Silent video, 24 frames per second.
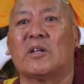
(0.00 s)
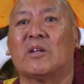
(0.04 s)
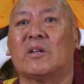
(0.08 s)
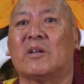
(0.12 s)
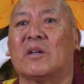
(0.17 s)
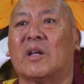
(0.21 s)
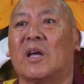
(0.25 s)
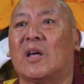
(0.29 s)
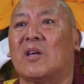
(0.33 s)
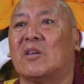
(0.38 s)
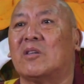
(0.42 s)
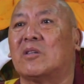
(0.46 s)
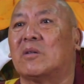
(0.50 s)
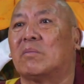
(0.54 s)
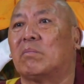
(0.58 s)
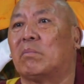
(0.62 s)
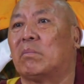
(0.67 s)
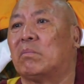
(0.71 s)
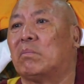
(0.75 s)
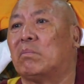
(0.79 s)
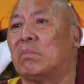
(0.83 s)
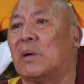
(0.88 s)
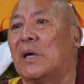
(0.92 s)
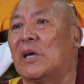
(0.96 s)
by the nice
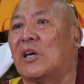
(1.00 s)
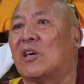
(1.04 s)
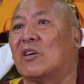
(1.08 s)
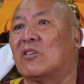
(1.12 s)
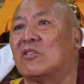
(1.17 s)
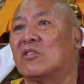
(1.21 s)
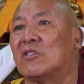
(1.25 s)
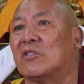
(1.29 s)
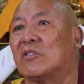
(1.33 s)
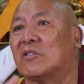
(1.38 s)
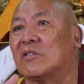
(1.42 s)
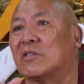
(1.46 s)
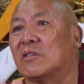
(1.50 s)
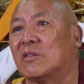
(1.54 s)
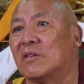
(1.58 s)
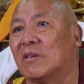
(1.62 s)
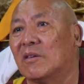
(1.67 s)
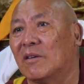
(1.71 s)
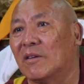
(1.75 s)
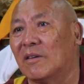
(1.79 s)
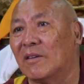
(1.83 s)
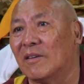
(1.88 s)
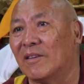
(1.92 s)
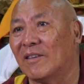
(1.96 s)
packages,
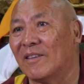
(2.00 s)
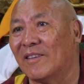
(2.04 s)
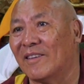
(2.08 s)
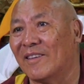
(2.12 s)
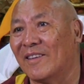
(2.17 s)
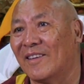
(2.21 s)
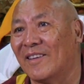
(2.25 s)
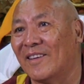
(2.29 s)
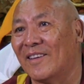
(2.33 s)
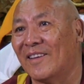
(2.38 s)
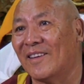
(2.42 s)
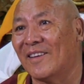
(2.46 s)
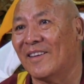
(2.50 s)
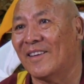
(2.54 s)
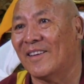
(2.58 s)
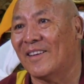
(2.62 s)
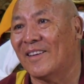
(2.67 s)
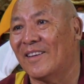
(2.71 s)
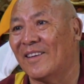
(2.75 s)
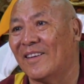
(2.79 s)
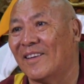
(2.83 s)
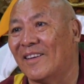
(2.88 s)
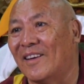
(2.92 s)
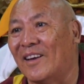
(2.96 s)

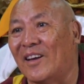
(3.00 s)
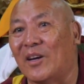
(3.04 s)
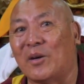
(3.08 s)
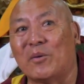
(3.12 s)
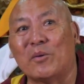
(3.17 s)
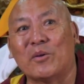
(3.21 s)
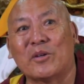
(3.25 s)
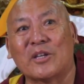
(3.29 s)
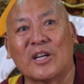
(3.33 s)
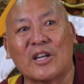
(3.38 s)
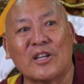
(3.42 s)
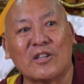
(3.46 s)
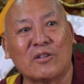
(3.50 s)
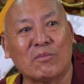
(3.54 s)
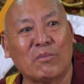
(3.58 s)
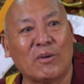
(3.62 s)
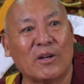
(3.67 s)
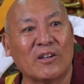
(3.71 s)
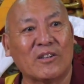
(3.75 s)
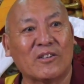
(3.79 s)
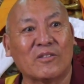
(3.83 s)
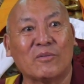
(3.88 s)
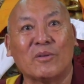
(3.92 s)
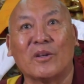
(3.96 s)

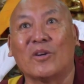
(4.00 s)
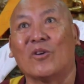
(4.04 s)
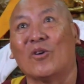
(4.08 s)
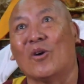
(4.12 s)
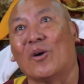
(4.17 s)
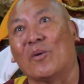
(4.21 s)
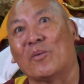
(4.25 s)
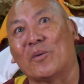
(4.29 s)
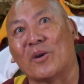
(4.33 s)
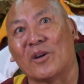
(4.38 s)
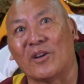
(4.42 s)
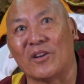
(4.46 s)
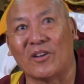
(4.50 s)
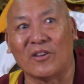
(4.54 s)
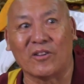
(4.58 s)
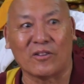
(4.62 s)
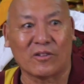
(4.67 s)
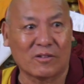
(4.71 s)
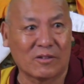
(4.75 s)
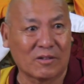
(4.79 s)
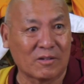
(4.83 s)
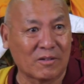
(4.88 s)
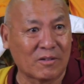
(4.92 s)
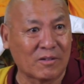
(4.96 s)
advertisements, we go after
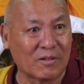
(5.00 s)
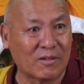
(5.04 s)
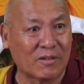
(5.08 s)
this.